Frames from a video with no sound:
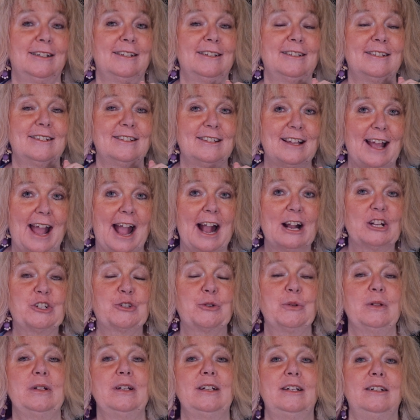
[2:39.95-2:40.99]
this is
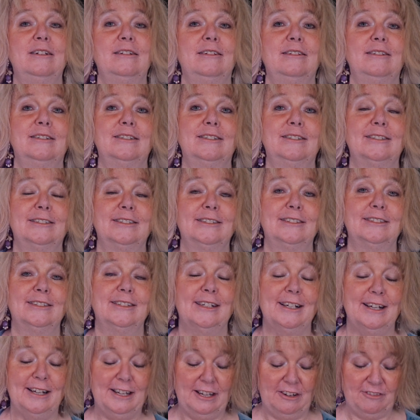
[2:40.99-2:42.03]
actually
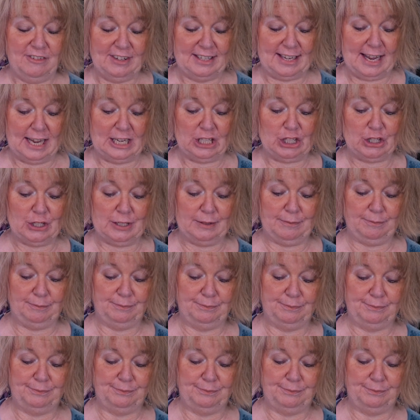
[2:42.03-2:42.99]
an invitation.